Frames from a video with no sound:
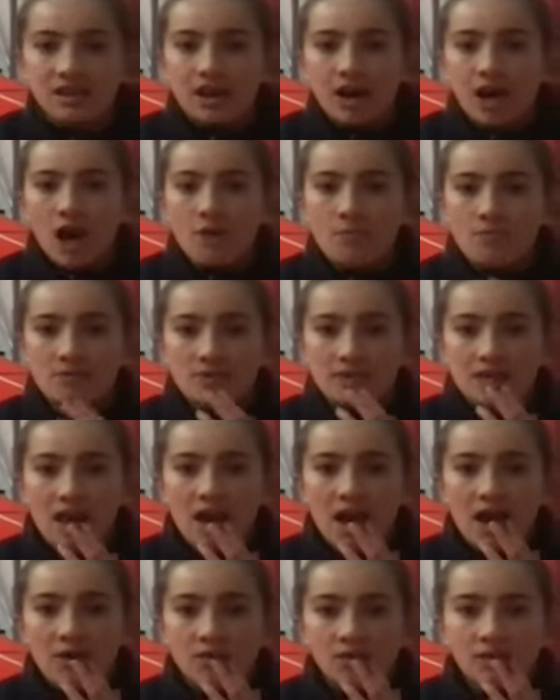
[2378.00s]
Up and
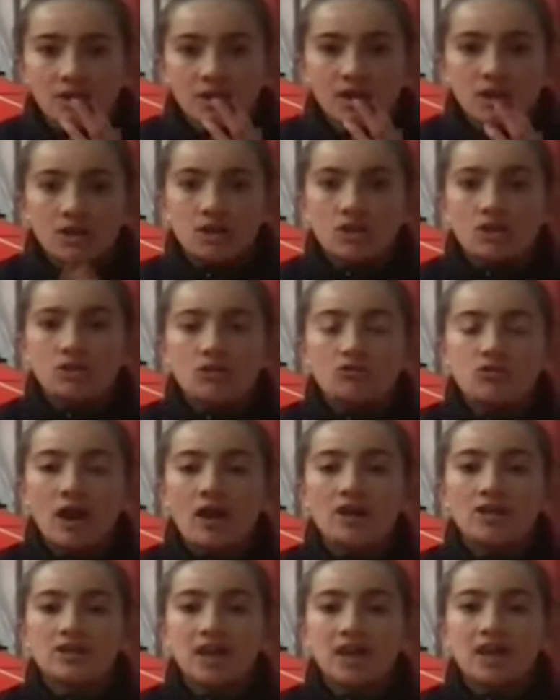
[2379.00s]
down.
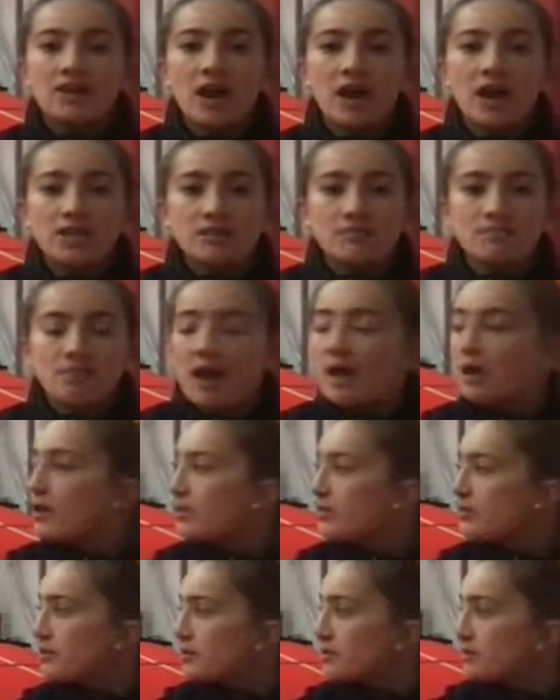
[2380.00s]
Try and stay nice and
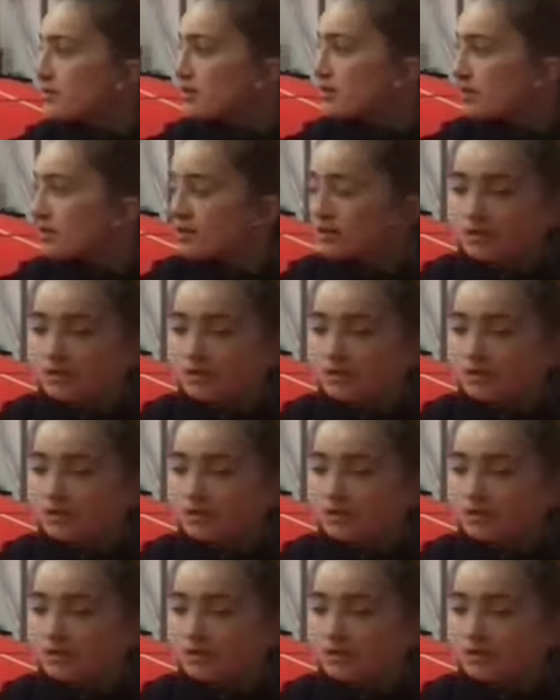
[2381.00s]
balanced.